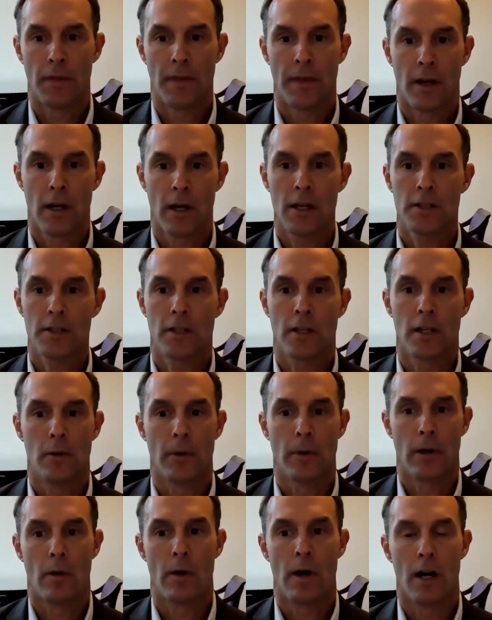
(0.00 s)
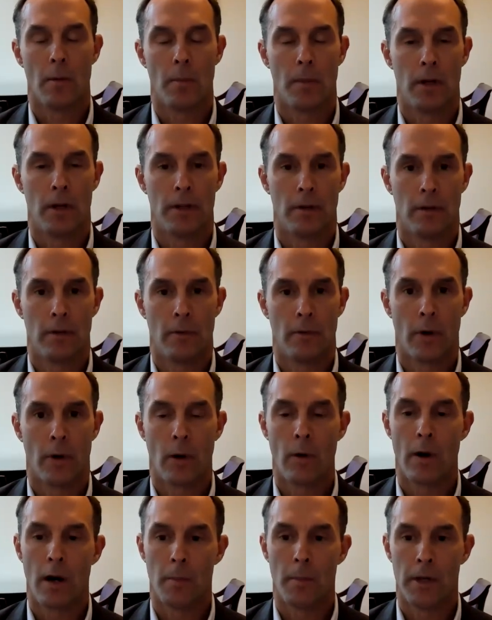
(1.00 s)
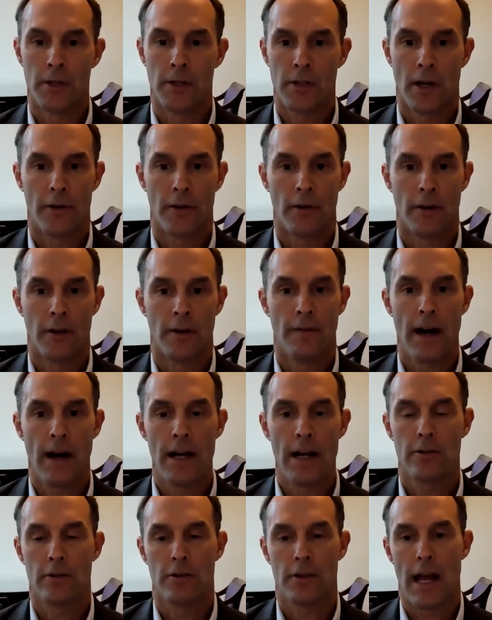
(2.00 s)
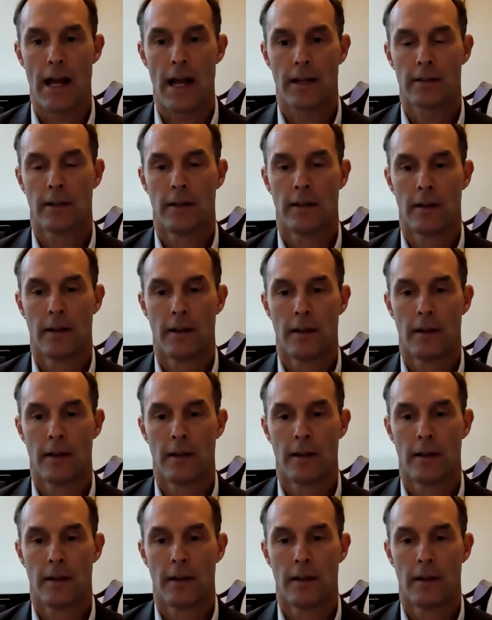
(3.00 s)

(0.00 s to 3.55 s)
with the custody requirements under the Advisors Act,